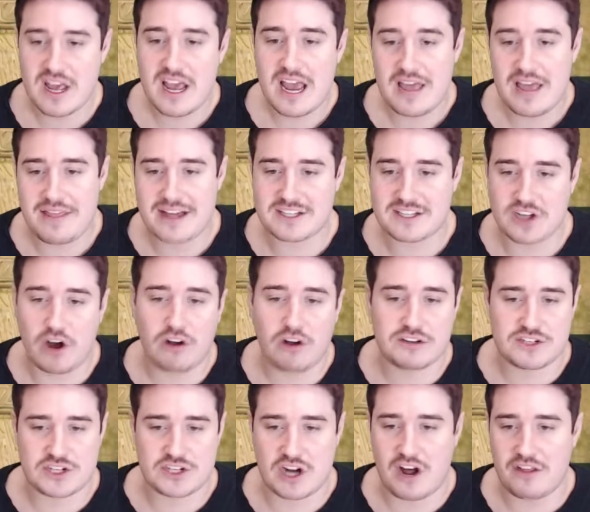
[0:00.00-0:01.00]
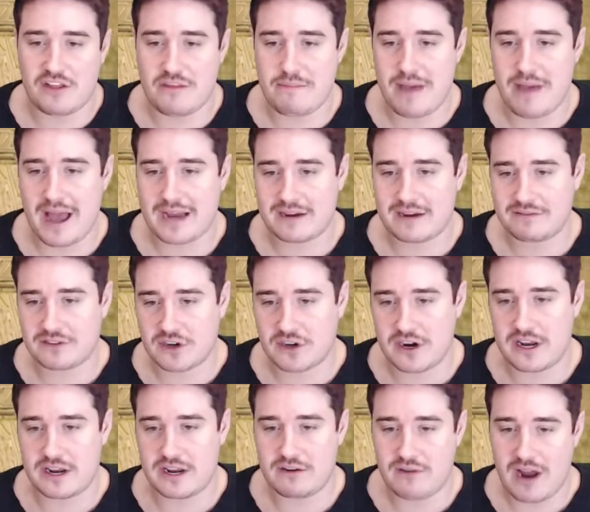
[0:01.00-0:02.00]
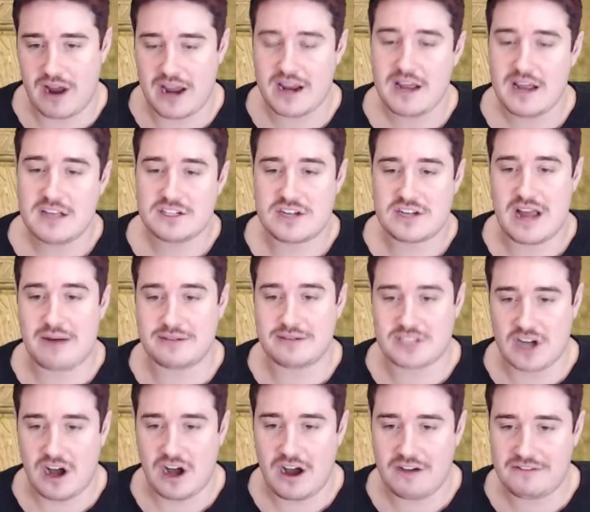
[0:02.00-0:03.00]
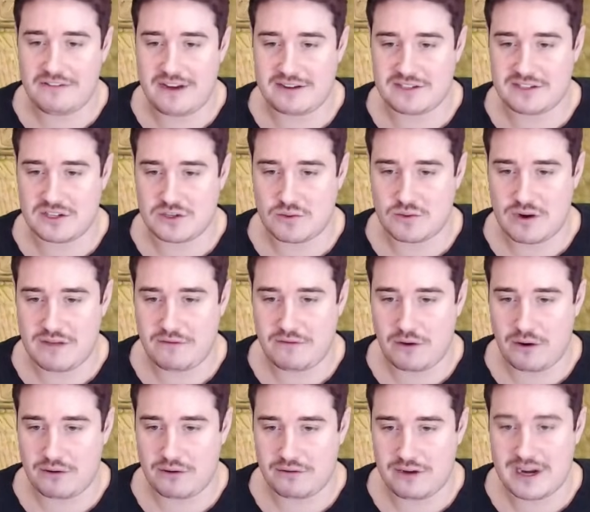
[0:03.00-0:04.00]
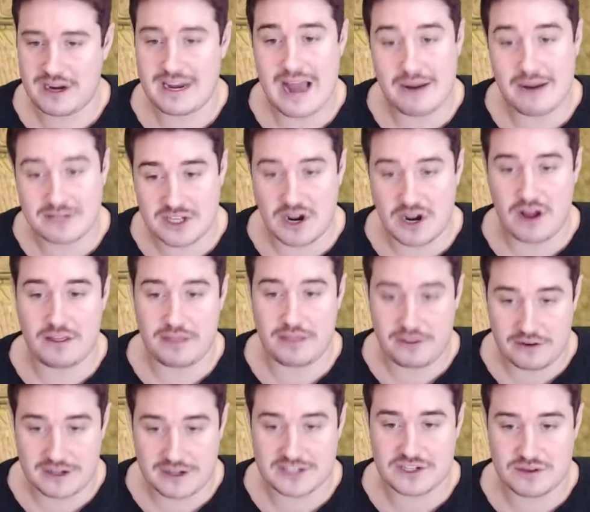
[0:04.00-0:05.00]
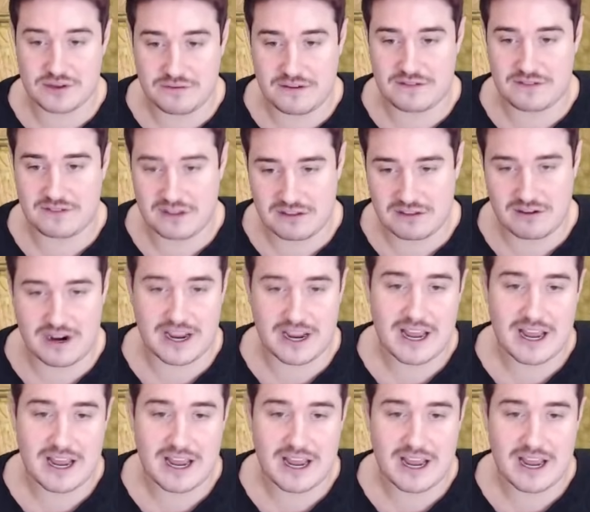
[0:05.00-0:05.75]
and that's all just on the back of greed, right? So now it's off, now it's the 2403, now it's on 3253.